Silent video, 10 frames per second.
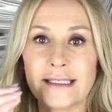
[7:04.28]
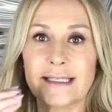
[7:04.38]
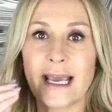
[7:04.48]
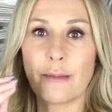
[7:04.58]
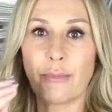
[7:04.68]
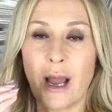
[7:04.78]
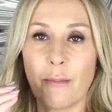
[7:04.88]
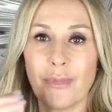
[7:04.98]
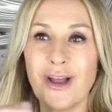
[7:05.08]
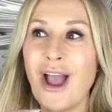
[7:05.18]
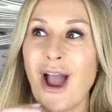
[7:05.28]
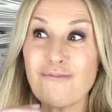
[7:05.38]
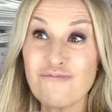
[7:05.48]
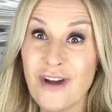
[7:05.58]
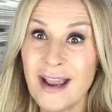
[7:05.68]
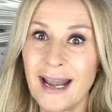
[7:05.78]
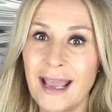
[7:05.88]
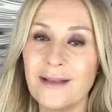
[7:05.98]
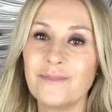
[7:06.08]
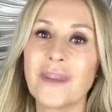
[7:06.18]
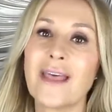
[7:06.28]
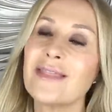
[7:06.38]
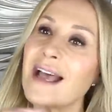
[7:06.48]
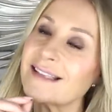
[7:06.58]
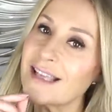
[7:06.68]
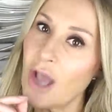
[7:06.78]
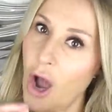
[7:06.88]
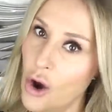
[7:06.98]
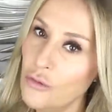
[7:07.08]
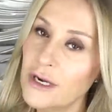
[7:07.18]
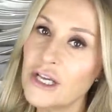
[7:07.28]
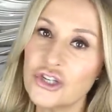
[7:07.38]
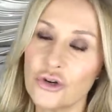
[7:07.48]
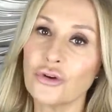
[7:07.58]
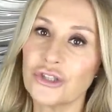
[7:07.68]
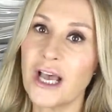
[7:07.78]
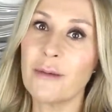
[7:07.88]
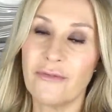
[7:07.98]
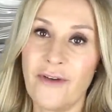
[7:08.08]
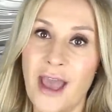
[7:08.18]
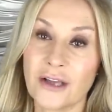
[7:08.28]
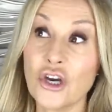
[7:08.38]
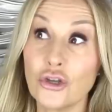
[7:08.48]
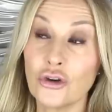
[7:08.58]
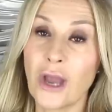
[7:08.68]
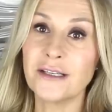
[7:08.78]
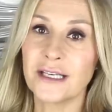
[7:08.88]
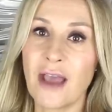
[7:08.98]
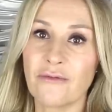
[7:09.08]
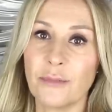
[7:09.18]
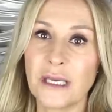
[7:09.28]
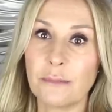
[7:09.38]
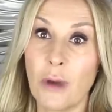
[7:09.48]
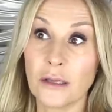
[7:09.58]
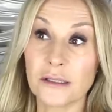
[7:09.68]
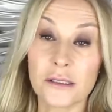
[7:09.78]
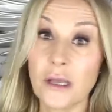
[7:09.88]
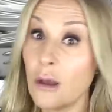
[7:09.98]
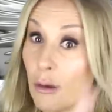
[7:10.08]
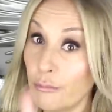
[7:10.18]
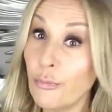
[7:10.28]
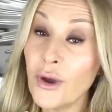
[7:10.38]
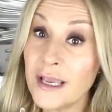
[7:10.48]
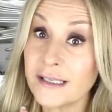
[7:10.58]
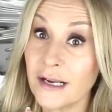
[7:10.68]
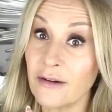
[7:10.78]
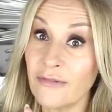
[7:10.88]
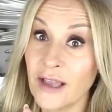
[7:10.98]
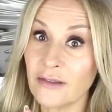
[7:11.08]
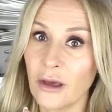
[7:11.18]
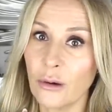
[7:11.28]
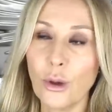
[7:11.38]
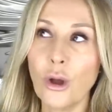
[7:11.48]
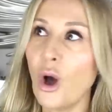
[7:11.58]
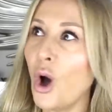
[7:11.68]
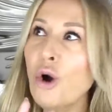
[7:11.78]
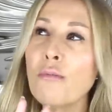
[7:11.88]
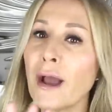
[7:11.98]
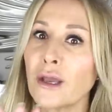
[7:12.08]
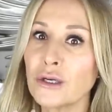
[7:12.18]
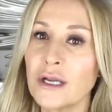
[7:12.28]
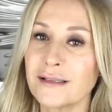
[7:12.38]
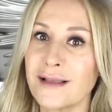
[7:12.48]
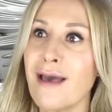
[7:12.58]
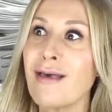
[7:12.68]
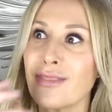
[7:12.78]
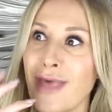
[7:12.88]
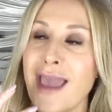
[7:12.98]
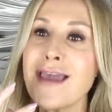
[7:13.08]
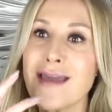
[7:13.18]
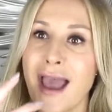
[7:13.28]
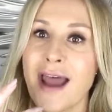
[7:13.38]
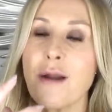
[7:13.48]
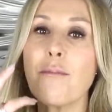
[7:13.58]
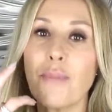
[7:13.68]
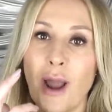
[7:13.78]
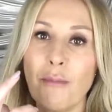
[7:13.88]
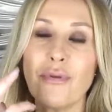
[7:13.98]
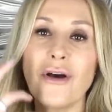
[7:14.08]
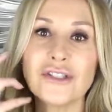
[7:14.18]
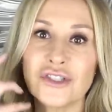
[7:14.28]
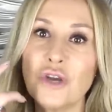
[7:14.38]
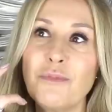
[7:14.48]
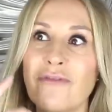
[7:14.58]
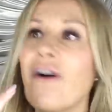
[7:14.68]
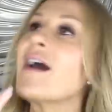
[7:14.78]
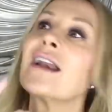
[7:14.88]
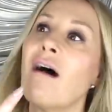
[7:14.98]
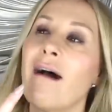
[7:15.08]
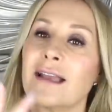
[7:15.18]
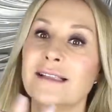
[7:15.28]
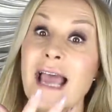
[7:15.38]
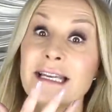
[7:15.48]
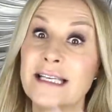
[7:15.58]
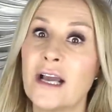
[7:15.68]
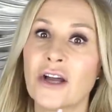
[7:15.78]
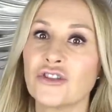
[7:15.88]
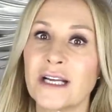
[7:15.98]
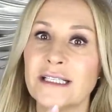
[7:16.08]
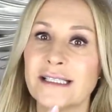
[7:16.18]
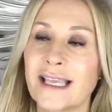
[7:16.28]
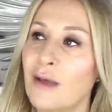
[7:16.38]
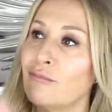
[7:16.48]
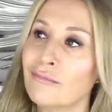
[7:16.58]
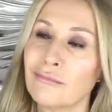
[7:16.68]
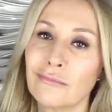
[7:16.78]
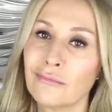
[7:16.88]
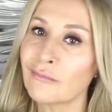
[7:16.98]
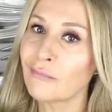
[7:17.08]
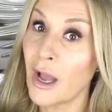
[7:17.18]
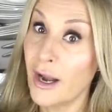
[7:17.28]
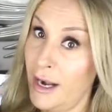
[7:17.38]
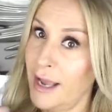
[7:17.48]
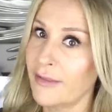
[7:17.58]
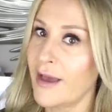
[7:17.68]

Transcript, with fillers: and stay plump. And really, that's the only short-term effect you're going to get from these masks. Boy, is it an effect though. Oh my goodness. They can plump superfine lines and dehydrated skin like